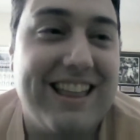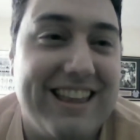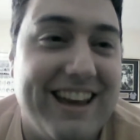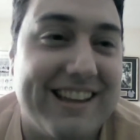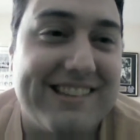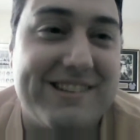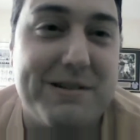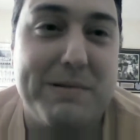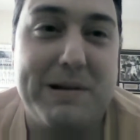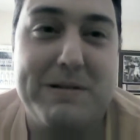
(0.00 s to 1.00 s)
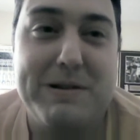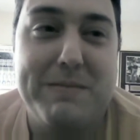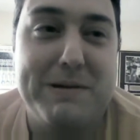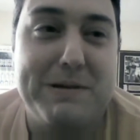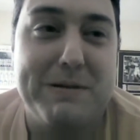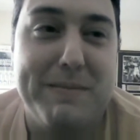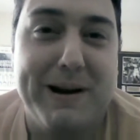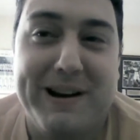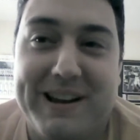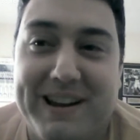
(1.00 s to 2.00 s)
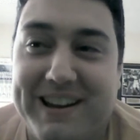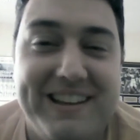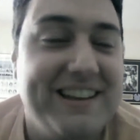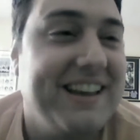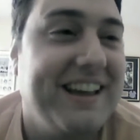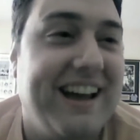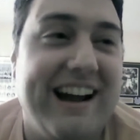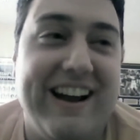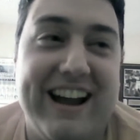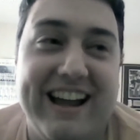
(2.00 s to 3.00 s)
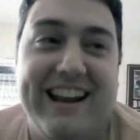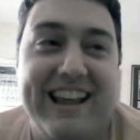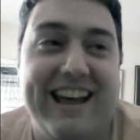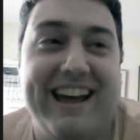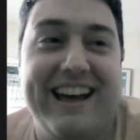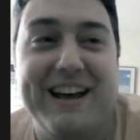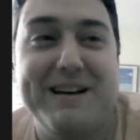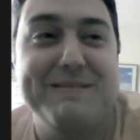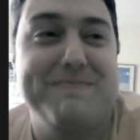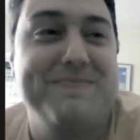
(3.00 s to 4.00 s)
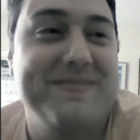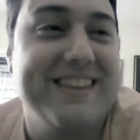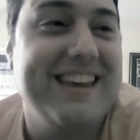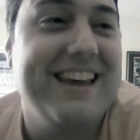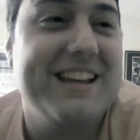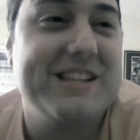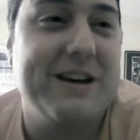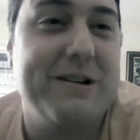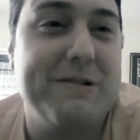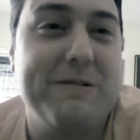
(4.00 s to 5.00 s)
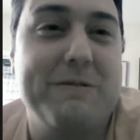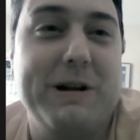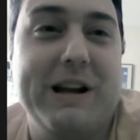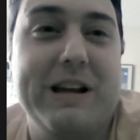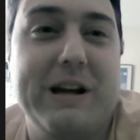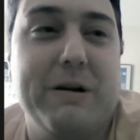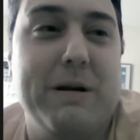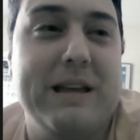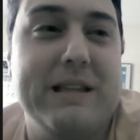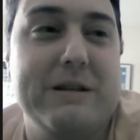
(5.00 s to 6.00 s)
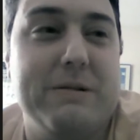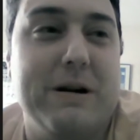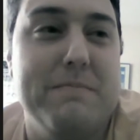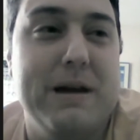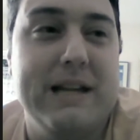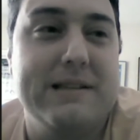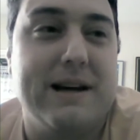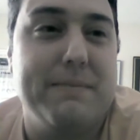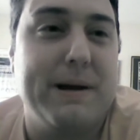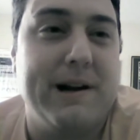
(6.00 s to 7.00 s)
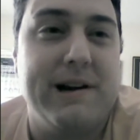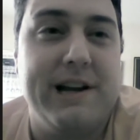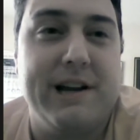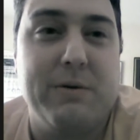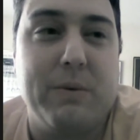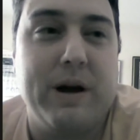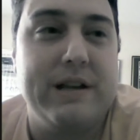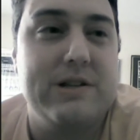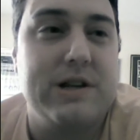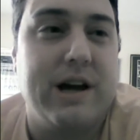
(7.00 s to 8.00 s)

yes, tribute to America. All right. So we're gonna go into our main topic area, which